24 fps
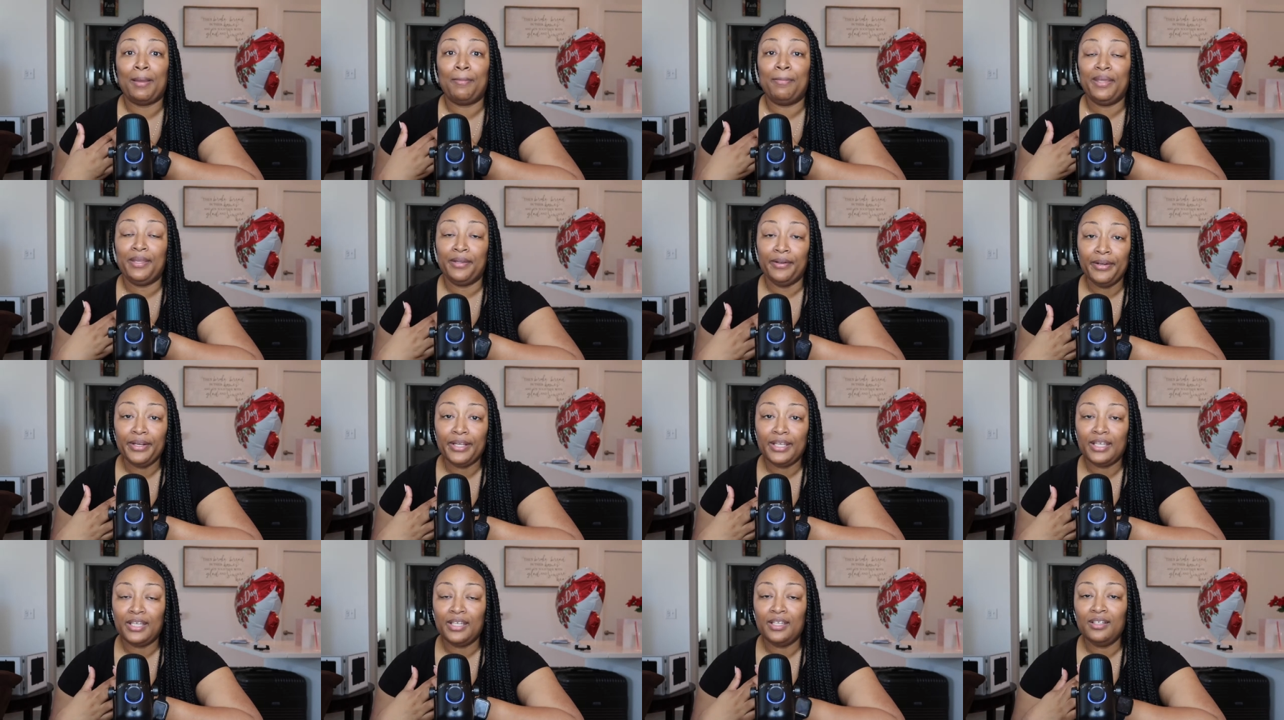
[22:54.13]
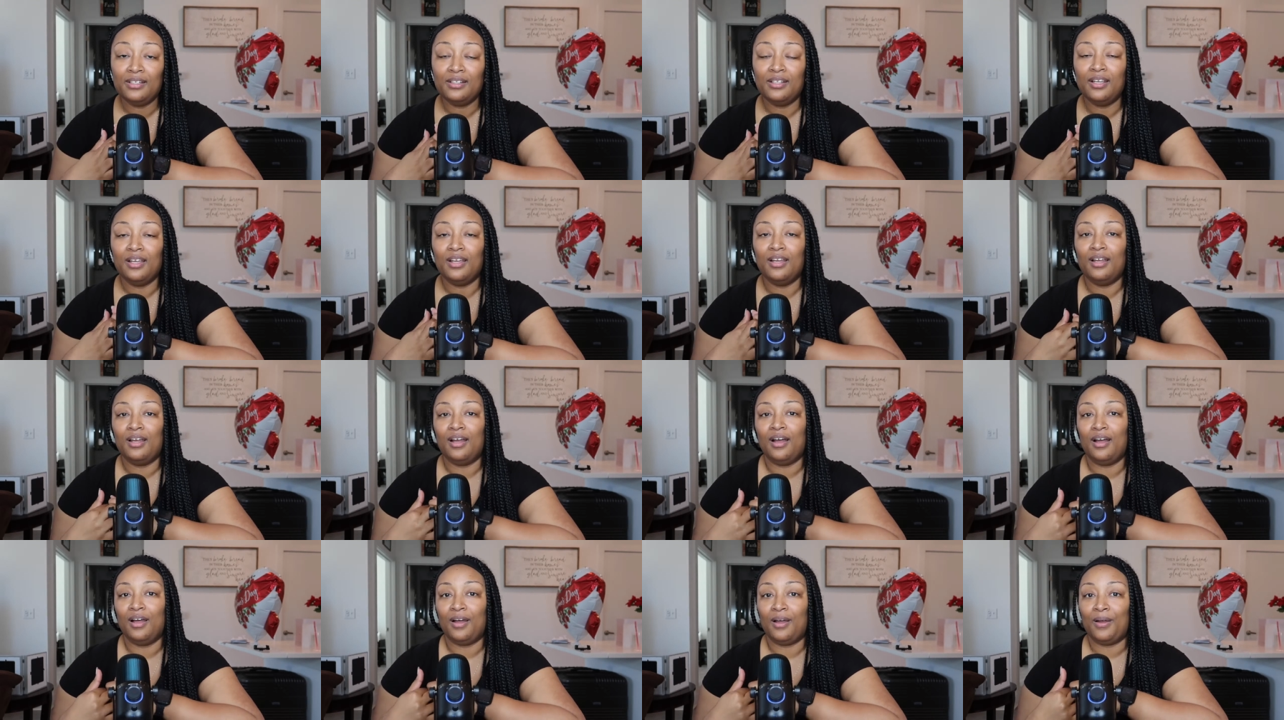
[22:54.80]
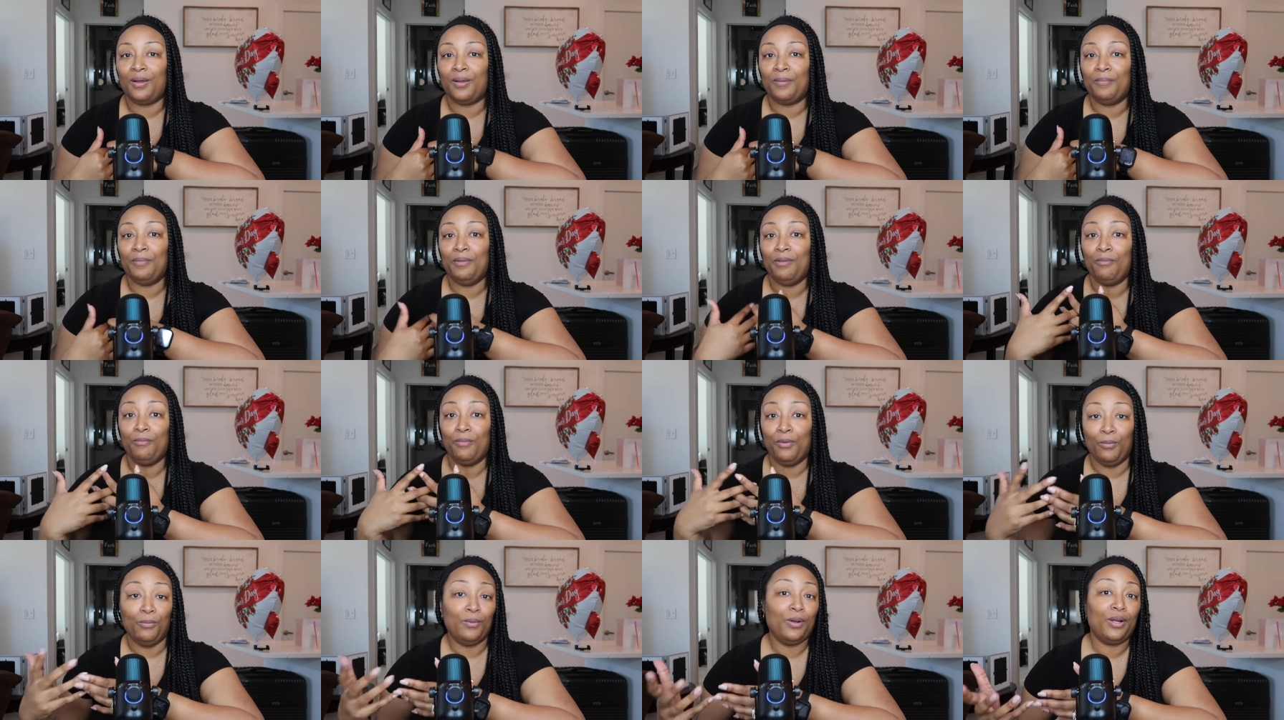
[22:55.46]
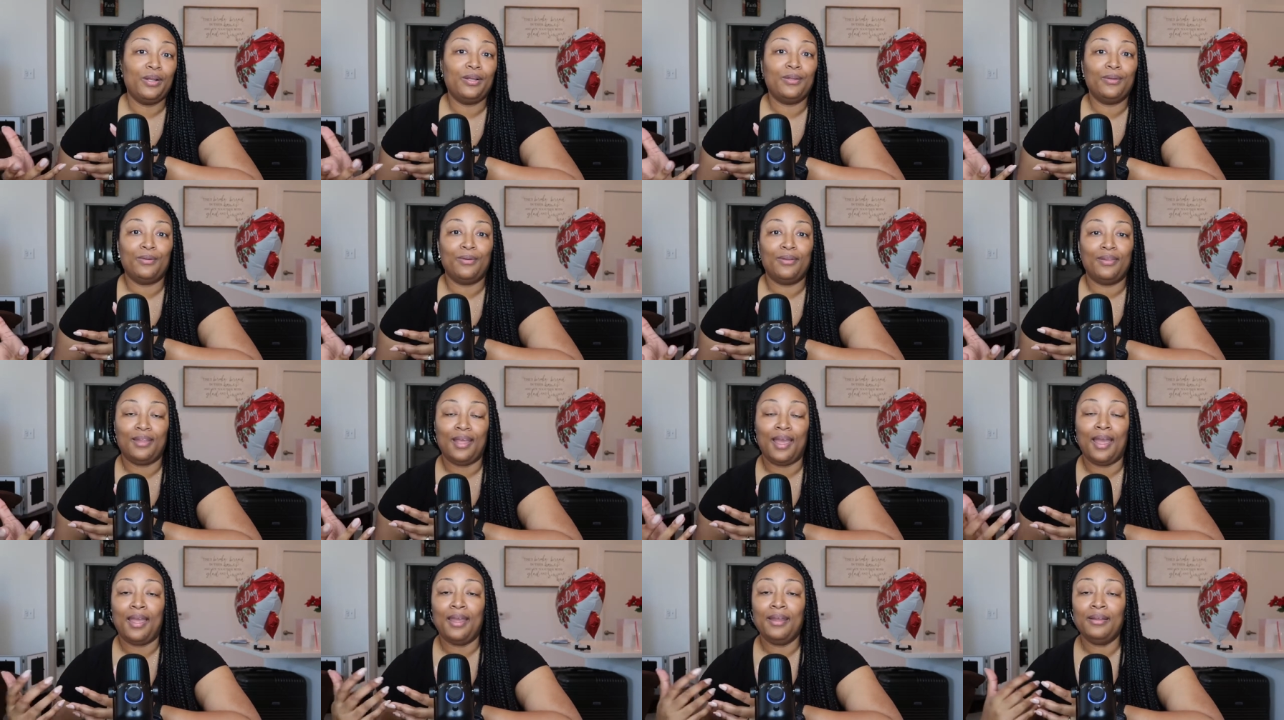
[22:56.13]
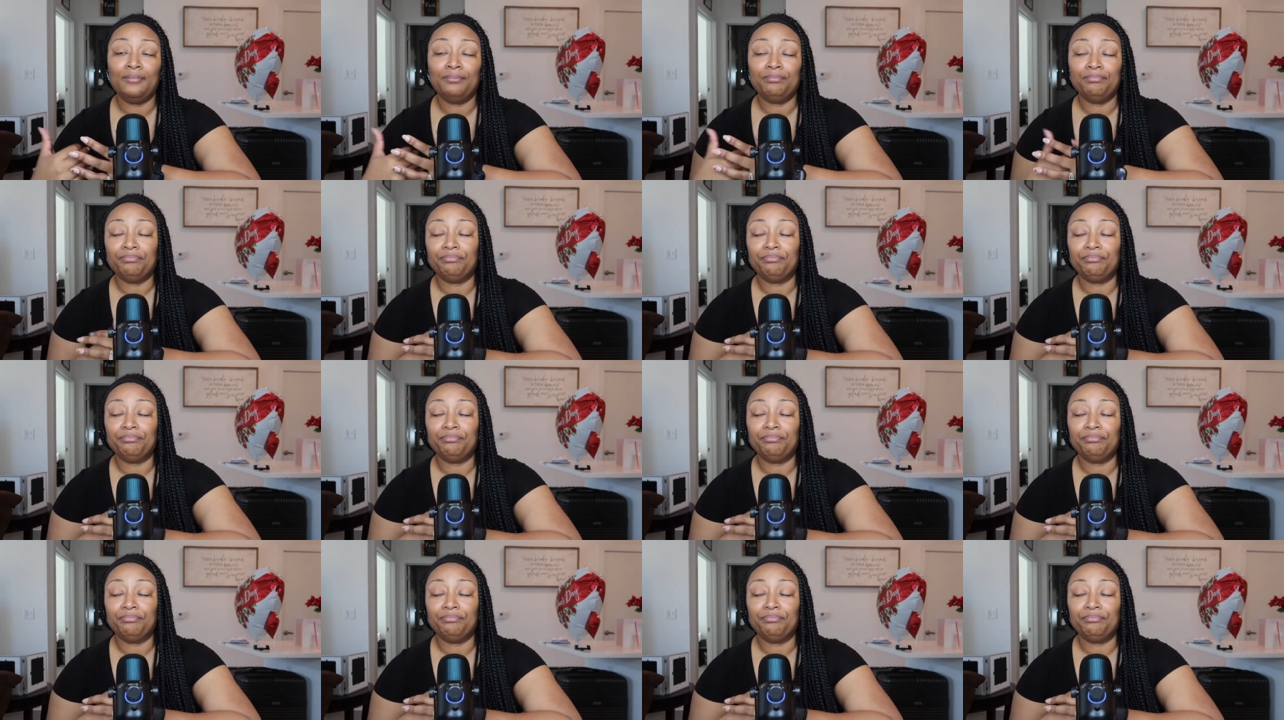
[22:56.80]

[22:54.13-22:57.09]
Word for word: period um, and we're working on that